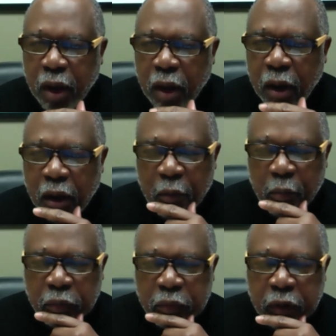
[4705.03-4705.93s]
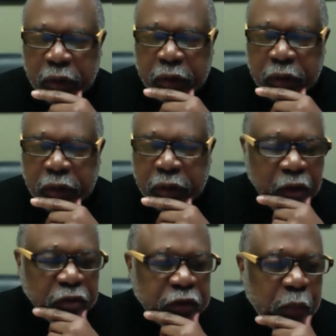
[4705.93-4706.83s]

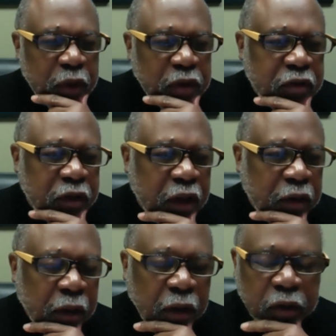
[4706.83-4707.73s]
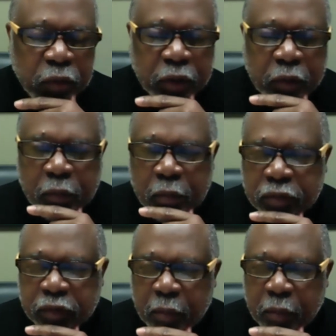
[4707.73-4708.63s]
Diane also mentioned that you didn't
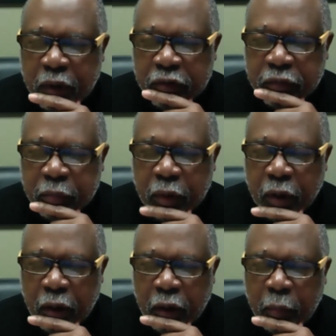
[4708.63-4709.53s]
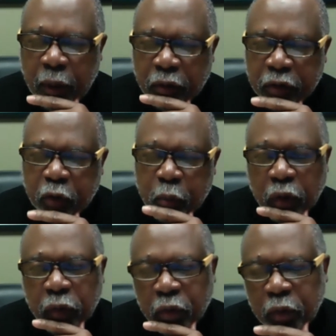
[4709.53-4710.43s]
say much about
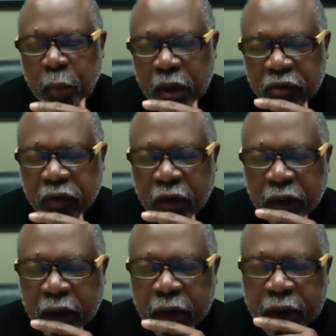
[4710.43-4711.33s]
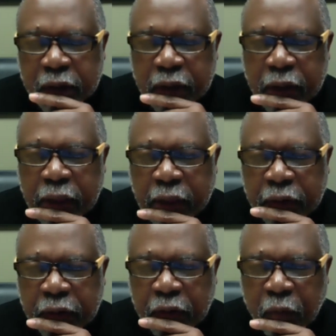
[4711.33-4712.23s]
Cuba, although you mentioned it,
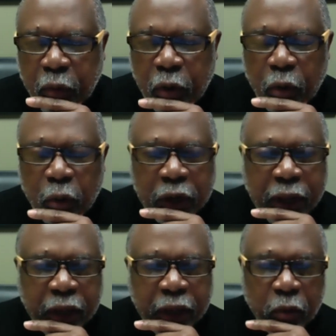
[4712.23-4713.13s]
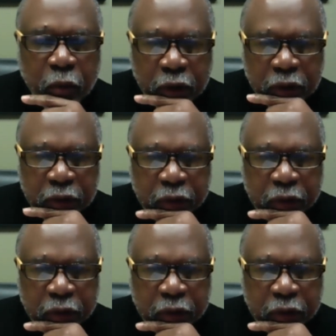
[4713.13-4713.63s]
and their role in Angola.